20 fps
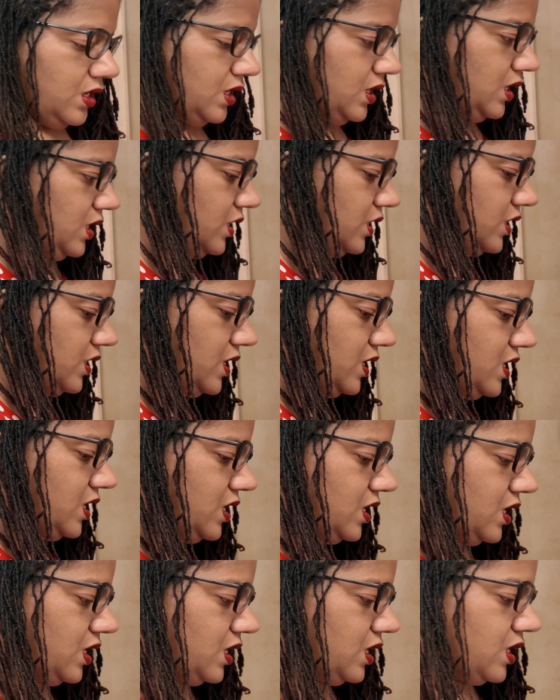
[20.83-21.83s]
And
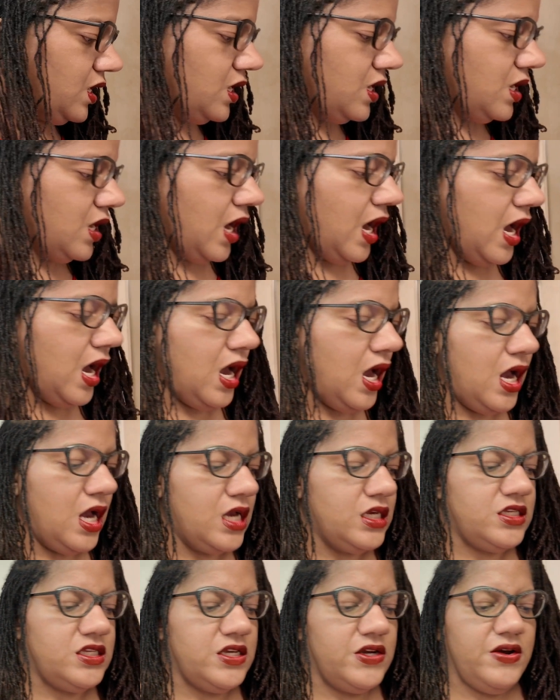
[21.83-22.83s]
then I
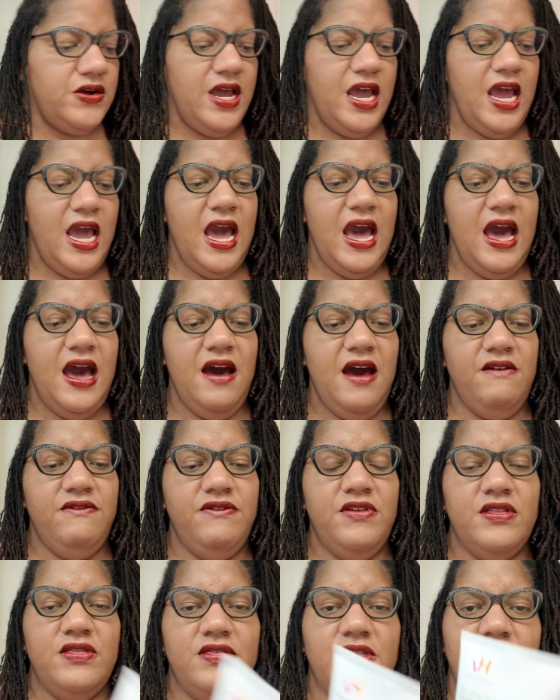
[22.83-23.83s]
also
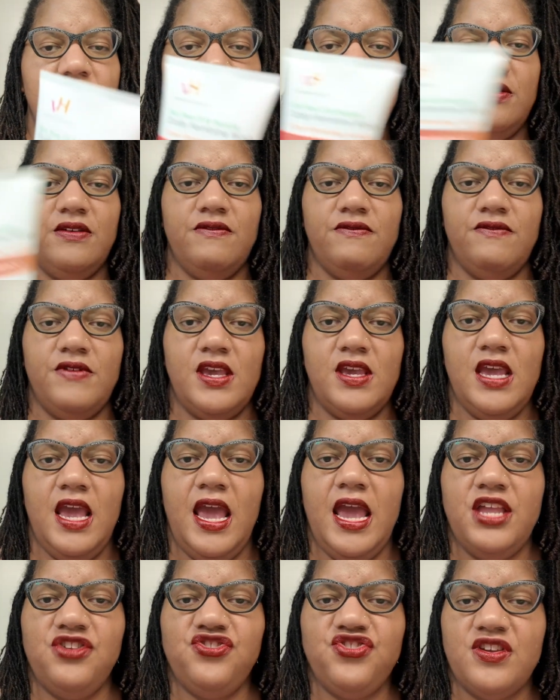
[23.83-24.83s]
have this
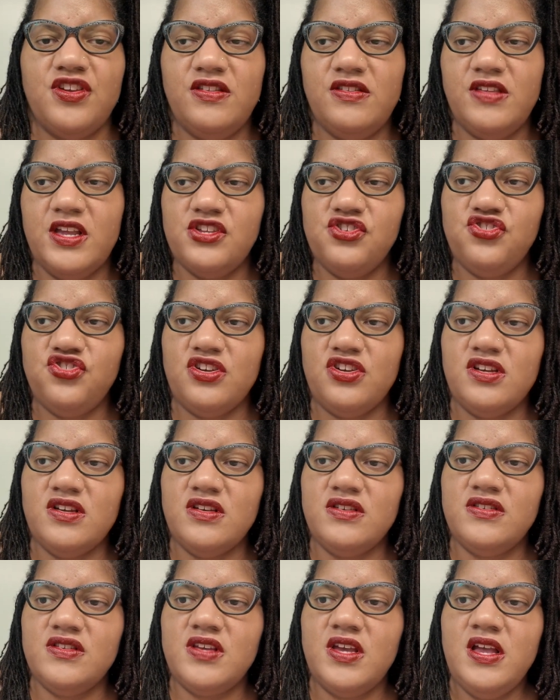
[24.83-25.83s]
VH
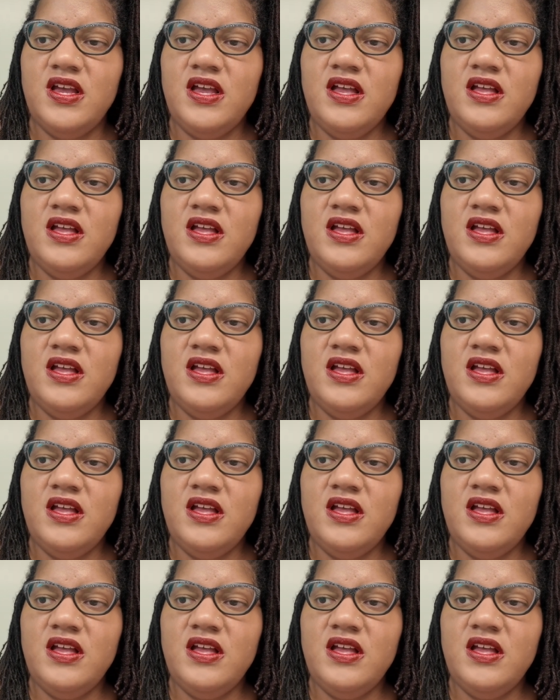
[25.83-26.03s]
Essentials.